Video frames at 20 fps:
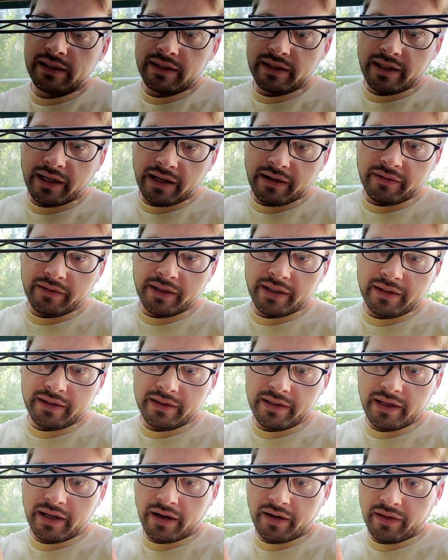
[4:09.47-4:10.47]
That right
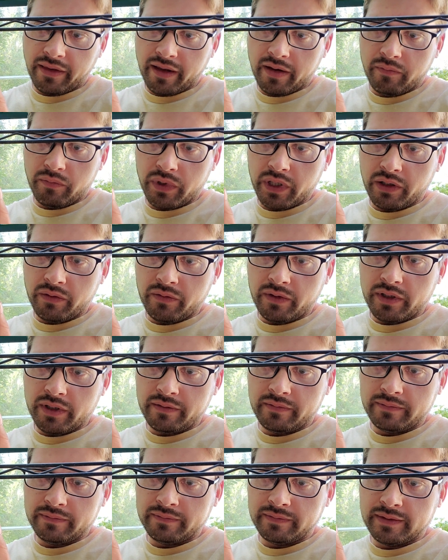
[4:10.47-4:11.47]
there, that big
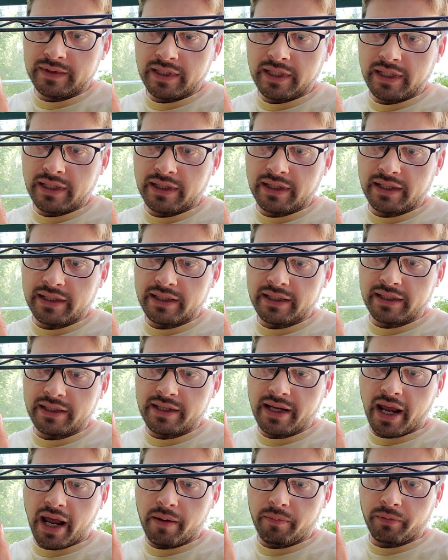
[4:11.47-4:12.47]
one, that's the
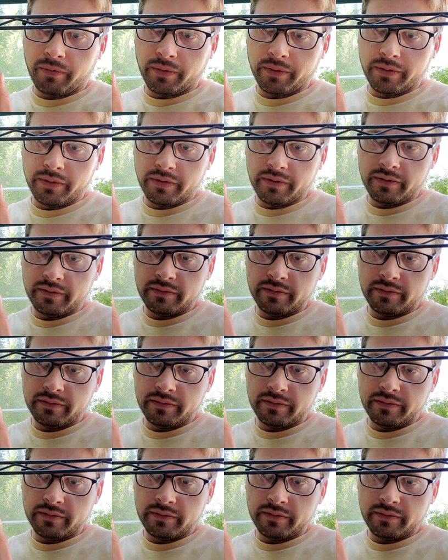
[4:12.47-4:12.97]
taproot.